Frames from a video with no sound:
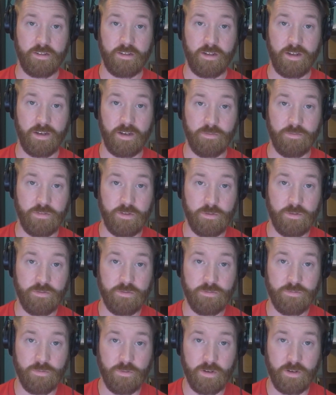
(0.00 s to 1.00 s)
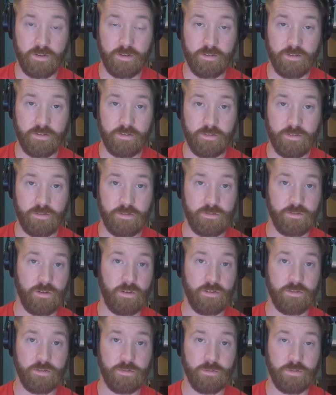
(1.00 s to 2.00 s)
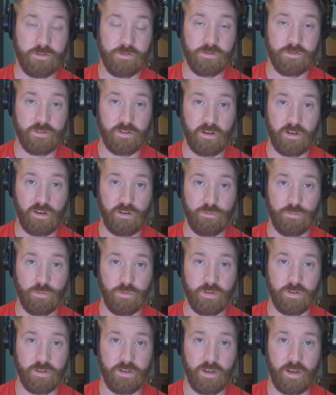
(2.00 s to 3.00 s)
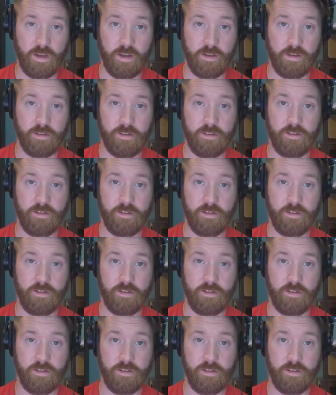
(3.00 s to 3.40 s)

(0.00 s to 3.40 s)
And if you have a friend who's also interested in 40k,